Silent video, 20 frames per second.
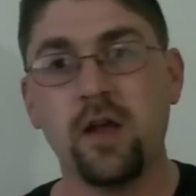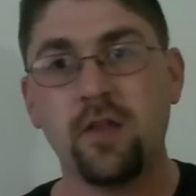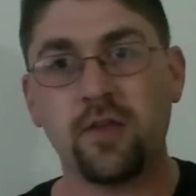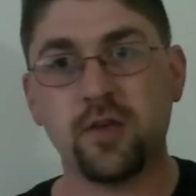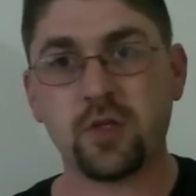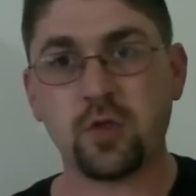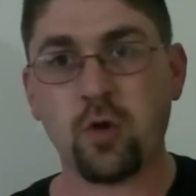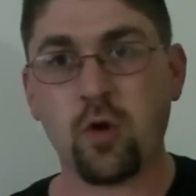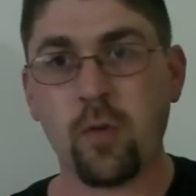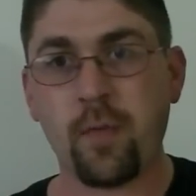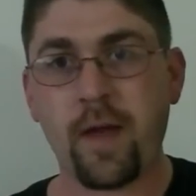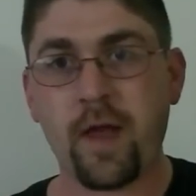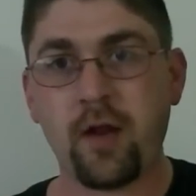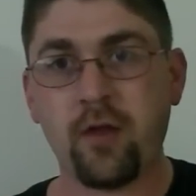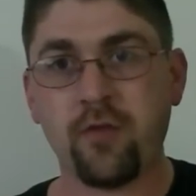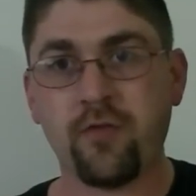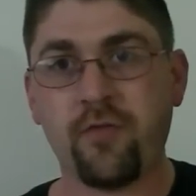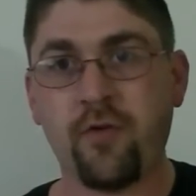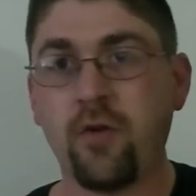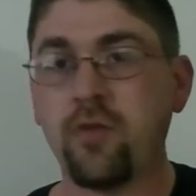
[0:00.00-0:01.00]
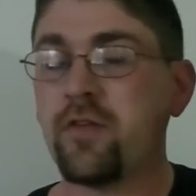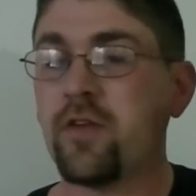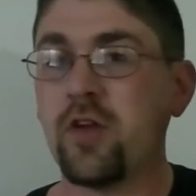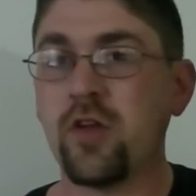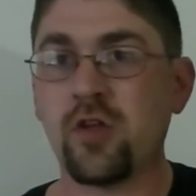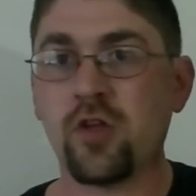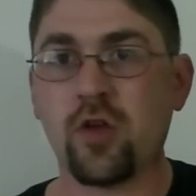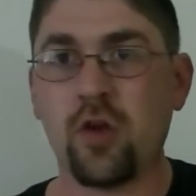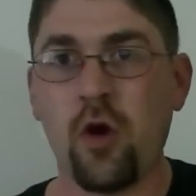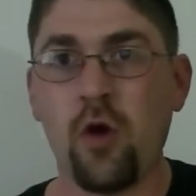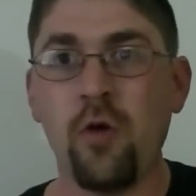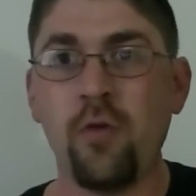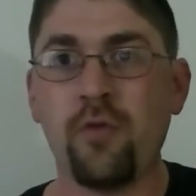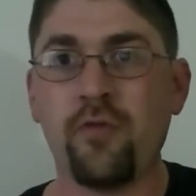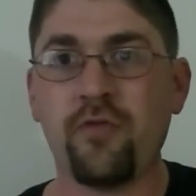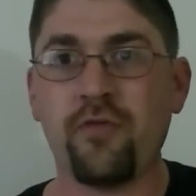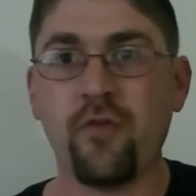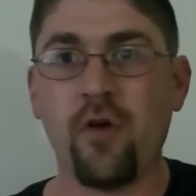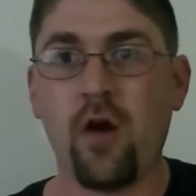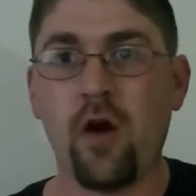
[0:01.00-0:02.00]
the solar panel's voltage
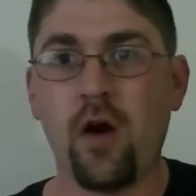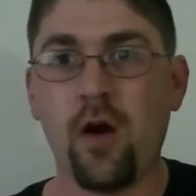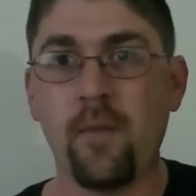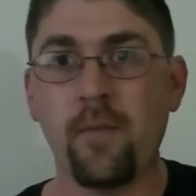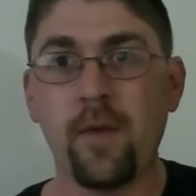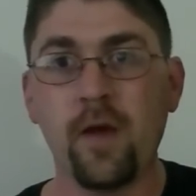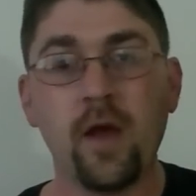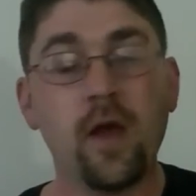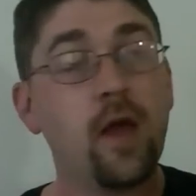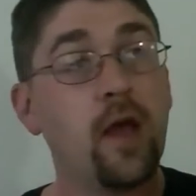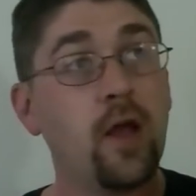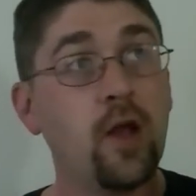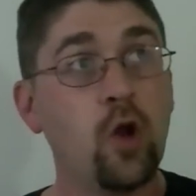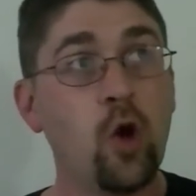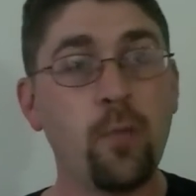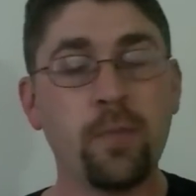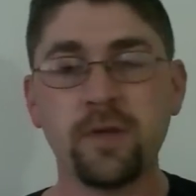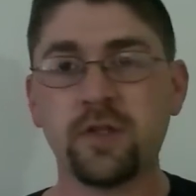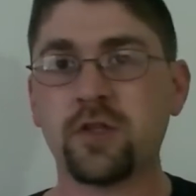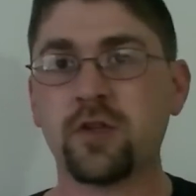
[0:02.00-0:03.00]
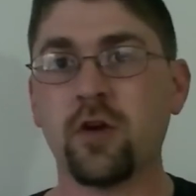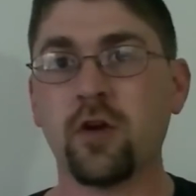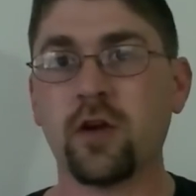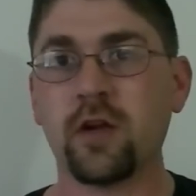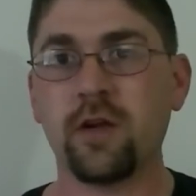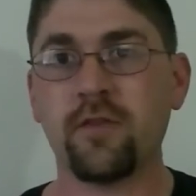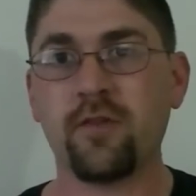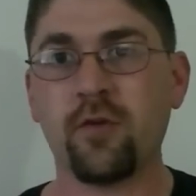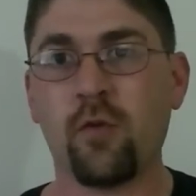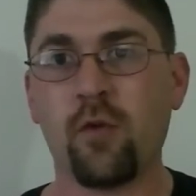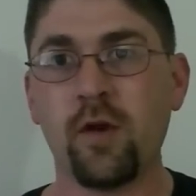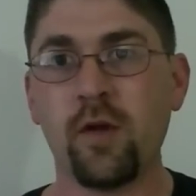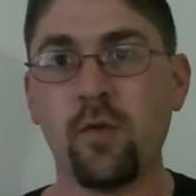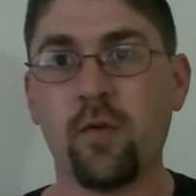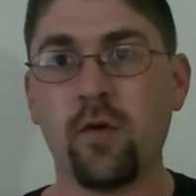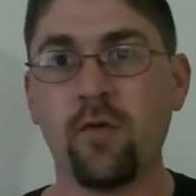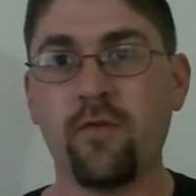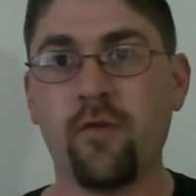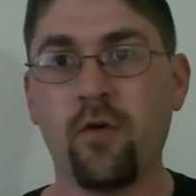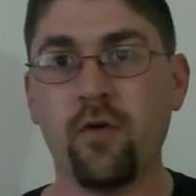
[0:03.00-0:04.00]
goes from an open circuit of
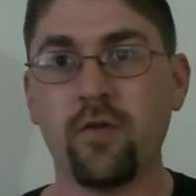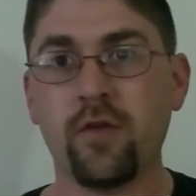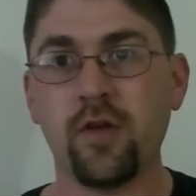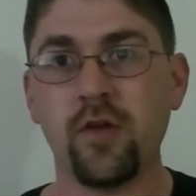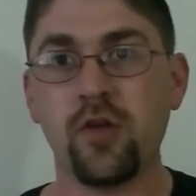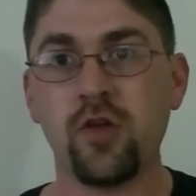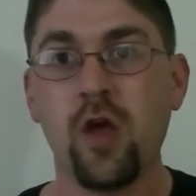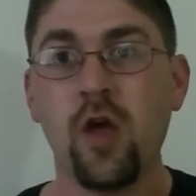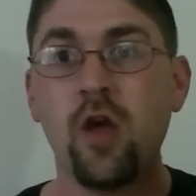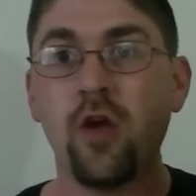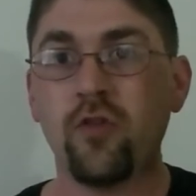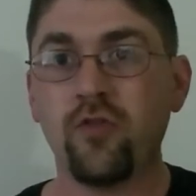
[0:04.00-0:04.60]
21 voltage,